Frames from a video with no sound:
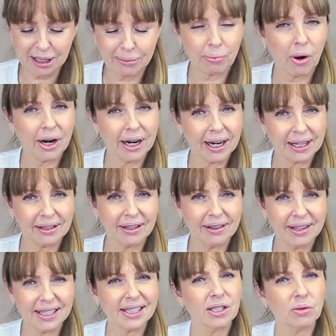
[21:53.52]
product, that
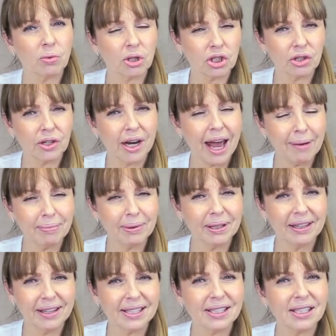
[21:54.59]
this is what should happen
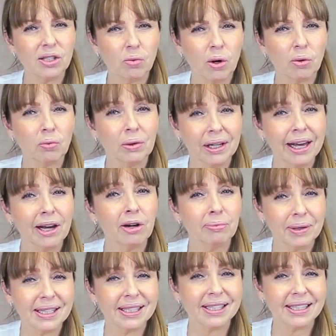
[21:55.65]
and this is what will
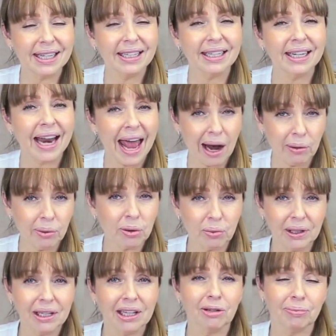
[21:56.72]
help their skin and how it
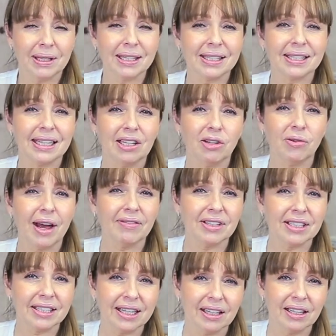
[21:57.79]
will help their skin. You have
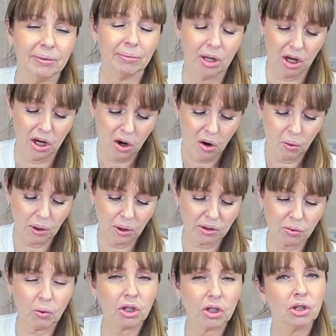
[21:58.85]
to tell them
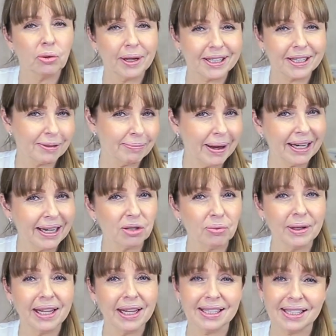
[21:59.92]
what to expect
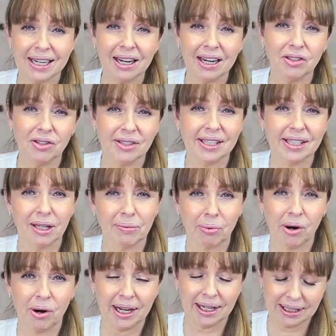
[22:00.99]
when they start using the
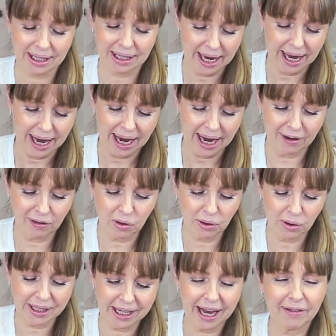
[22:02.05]
product. And of
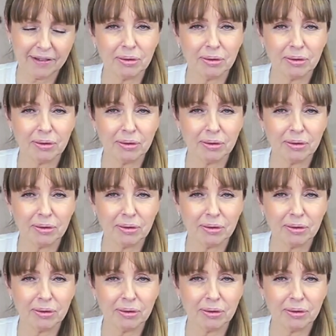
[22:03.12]
course they have